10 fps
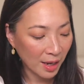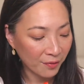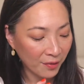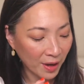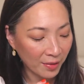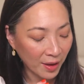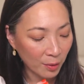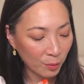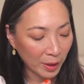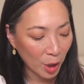I find
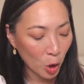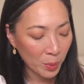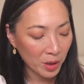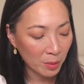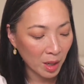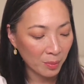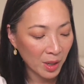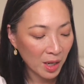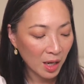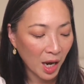that when I open them up,